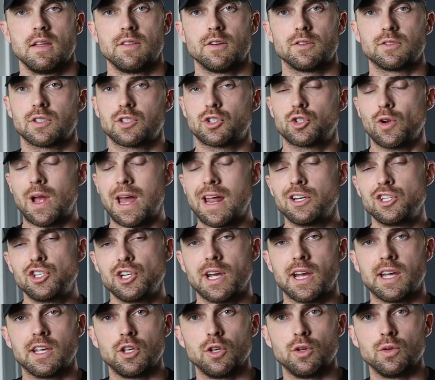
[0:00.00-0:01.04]
There's a
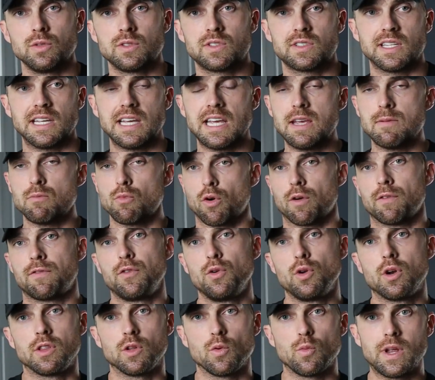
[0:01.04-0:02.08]
strategy I use to eat more
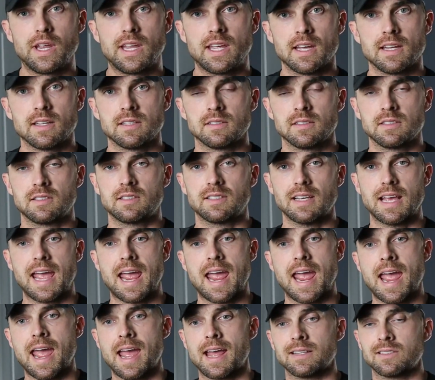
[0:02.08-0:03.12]
food on the weekends
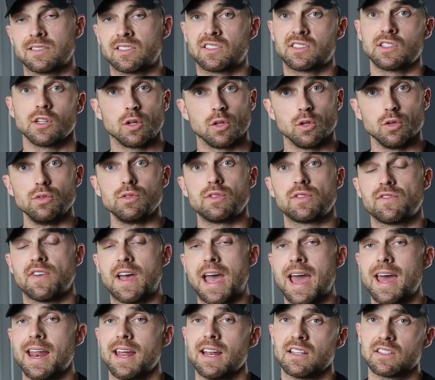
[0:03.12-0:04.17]
and still lose
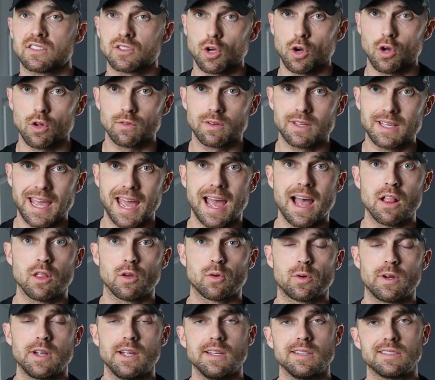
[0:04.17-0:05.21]
fat, and it's called
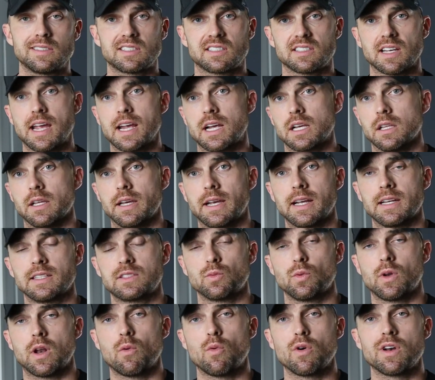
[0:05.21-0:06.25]
calorie cycling.
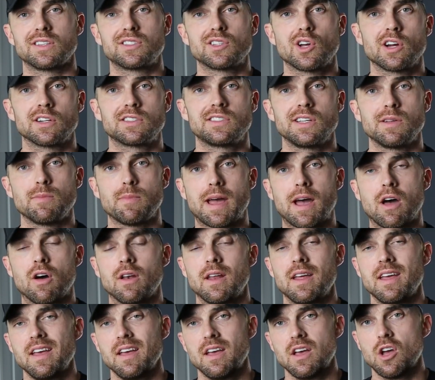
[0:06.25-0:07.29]
It's what I want to talk to you
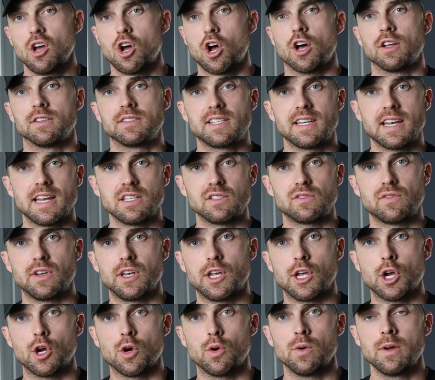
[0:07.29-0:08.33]
about on today's
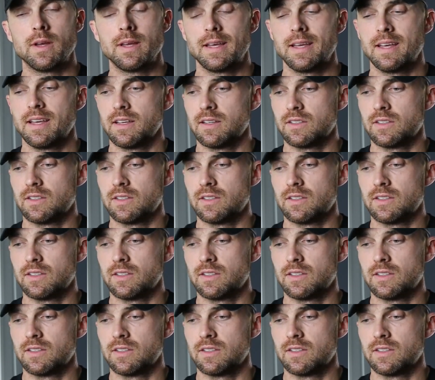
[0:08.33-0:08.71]
video.